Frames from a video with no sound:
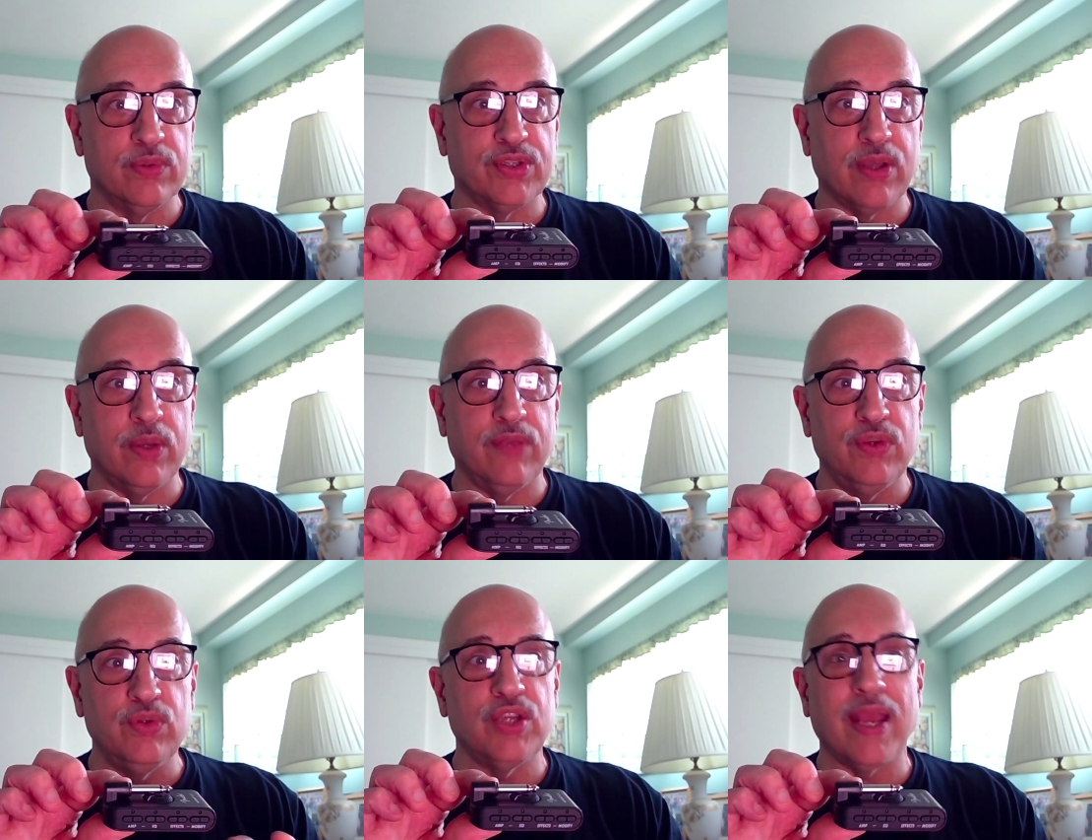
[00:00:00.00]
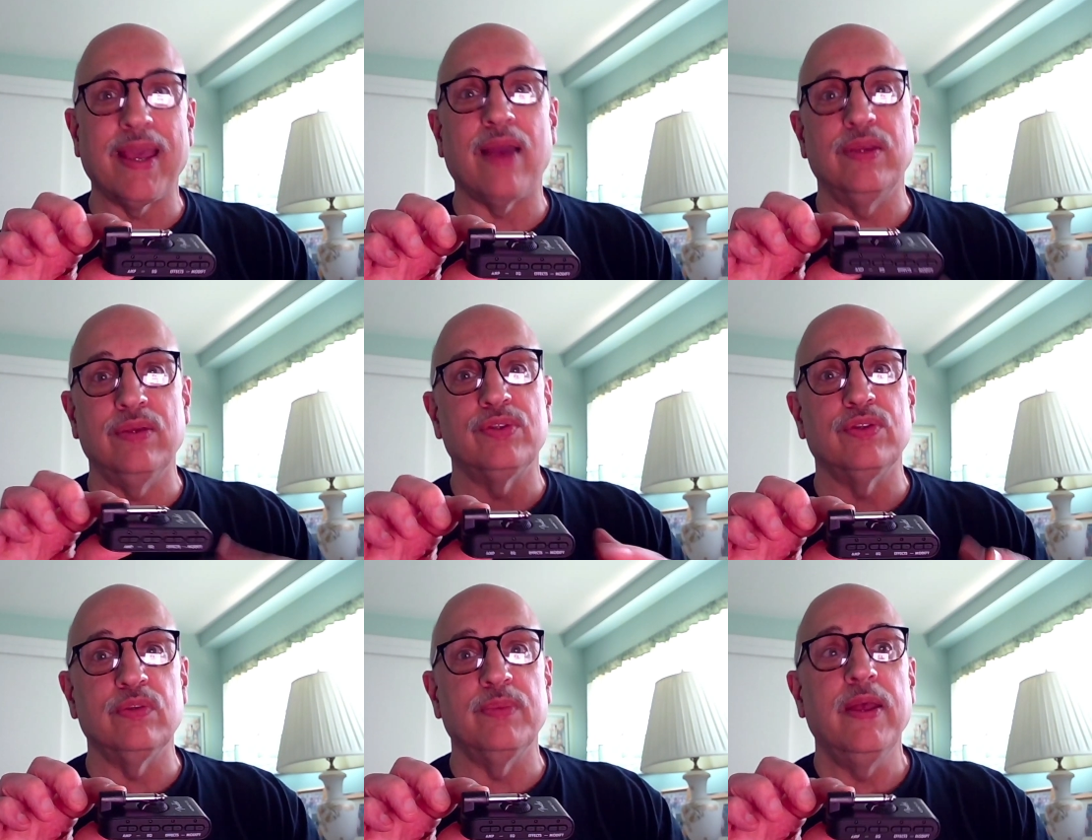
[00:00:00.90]
So if you check out
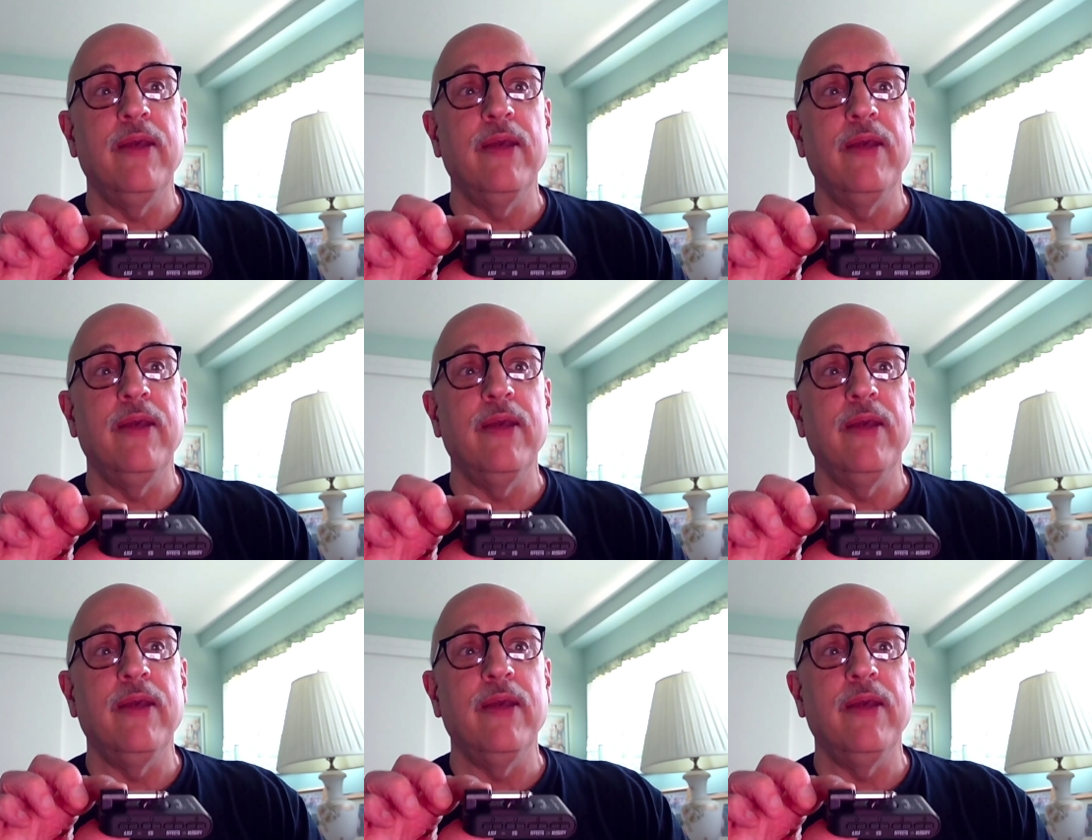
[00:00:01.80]
YouTube,